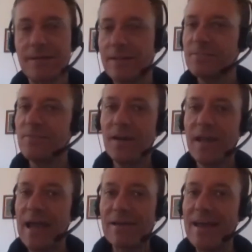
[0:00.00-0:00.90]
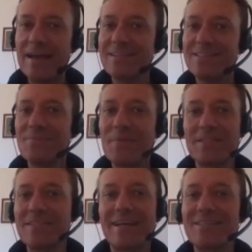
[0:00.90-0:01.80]
It's funny.
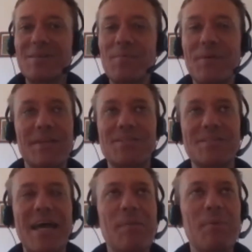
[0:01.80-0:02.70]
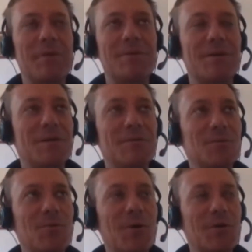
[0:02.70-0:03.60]
It's like something that's just happened
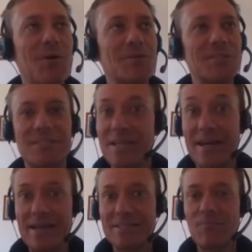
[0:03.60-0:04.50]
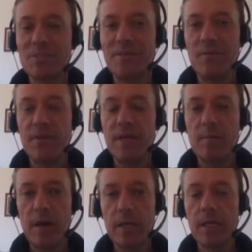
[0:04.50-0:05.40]
so unconsciously, I guess. I wasn't even thinking
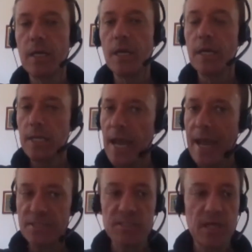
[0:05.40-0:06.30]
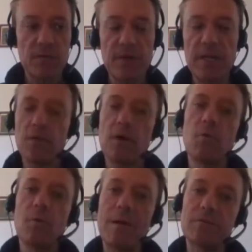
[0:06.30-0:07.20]
about it. Yeah, I actually started reading a lot
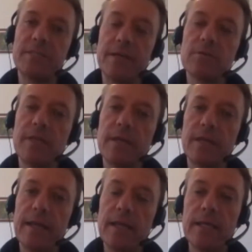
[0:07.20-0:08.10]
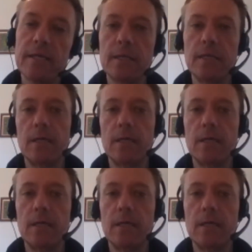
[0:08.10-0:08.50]
more about sales lately.